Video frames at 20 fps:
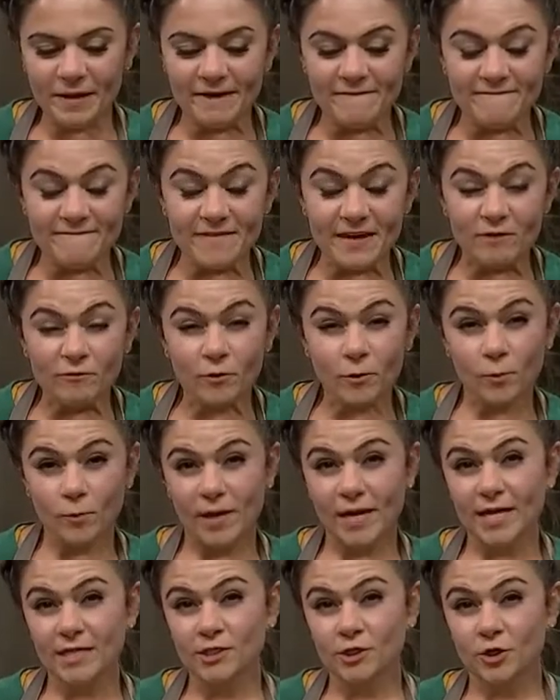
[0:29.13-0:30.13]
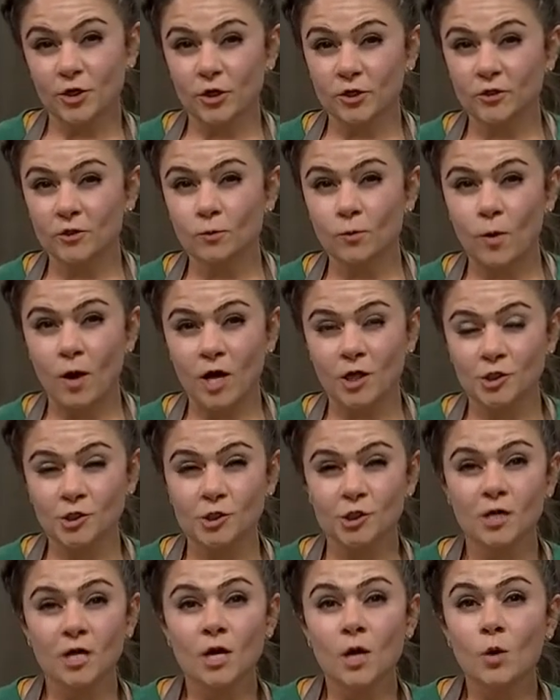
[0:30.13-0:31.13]
my favorite way to cook
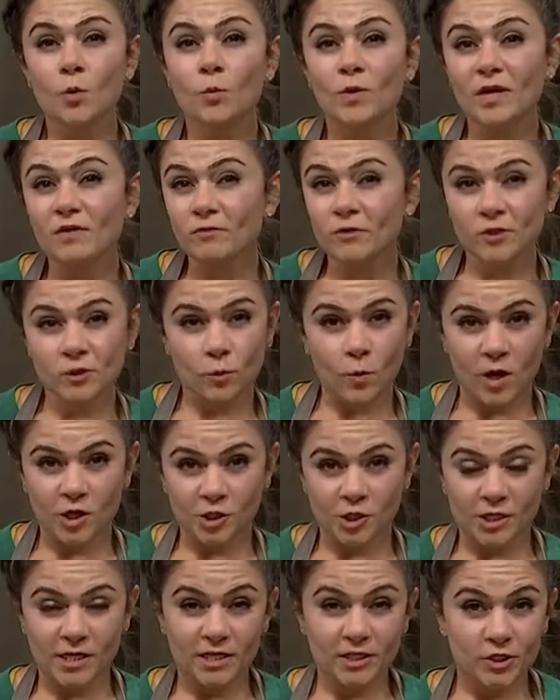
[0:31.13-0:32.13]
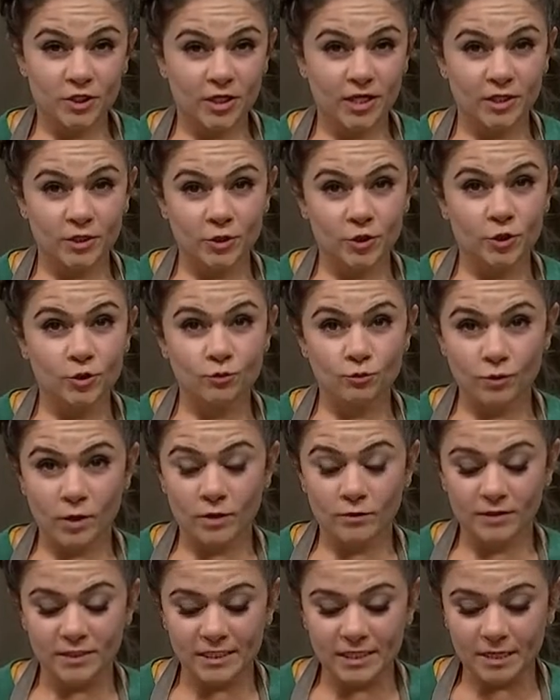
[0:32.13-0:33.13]
squash, whatever squash it is to
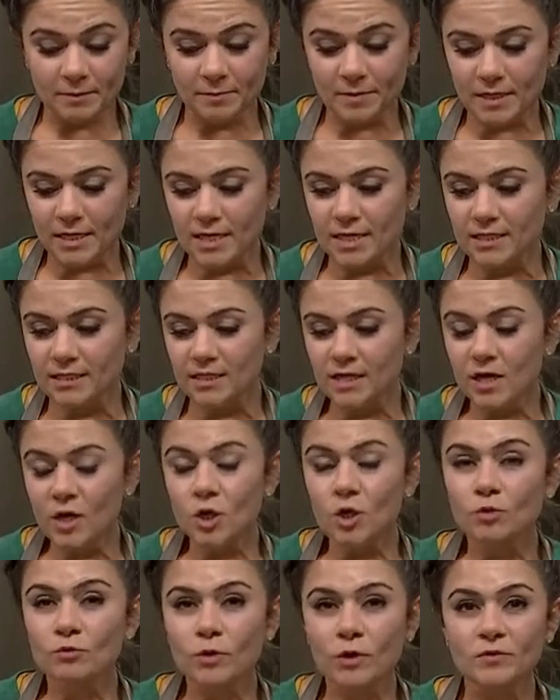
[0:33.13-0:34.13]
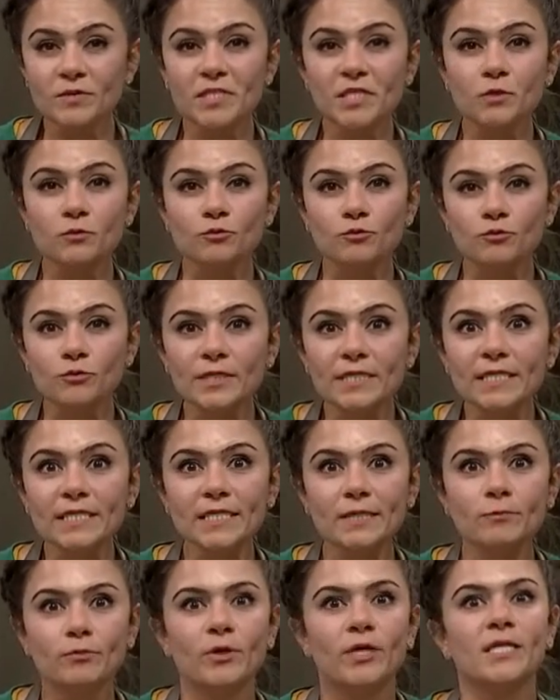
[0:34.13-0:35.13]
roast it, because roasting
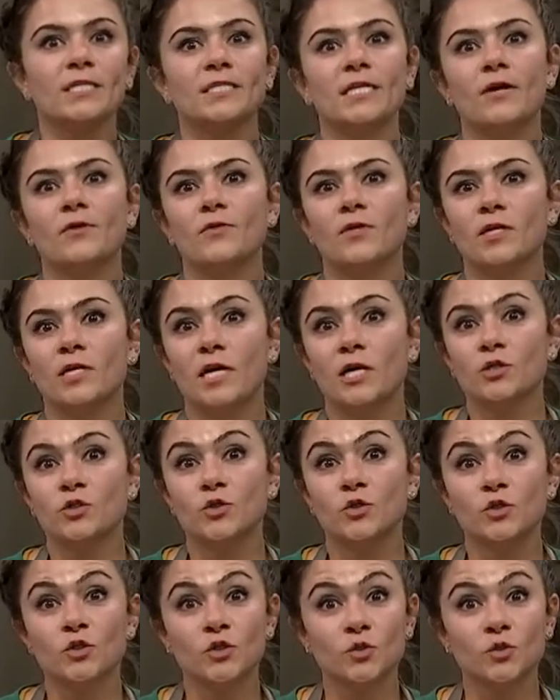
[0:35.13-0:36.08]
really brings out the natural